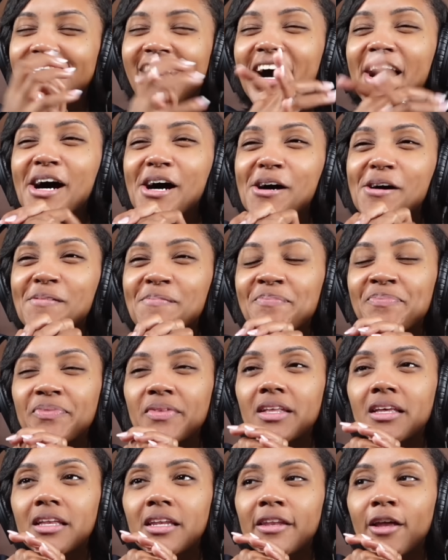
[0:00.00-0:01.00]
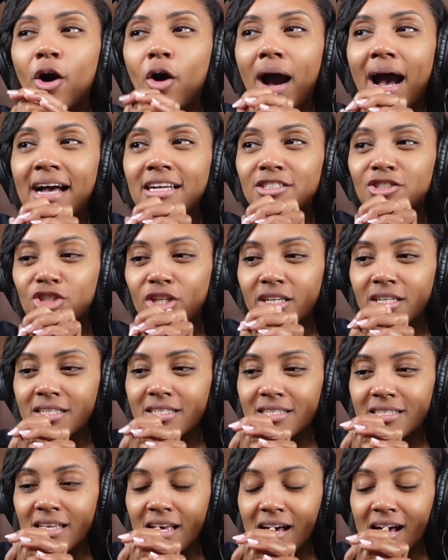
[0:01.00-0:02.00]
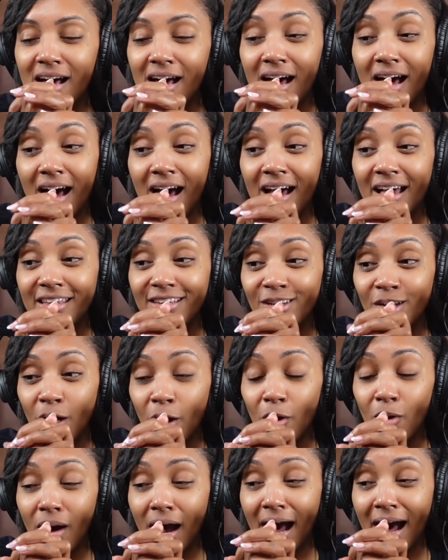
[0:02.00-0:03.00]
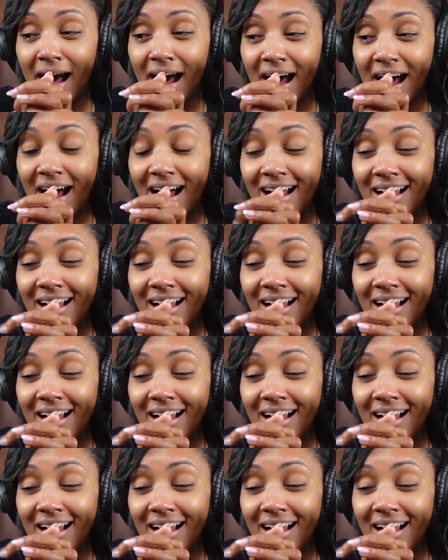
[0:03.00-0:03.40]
Um, no, I just, I, you know, I,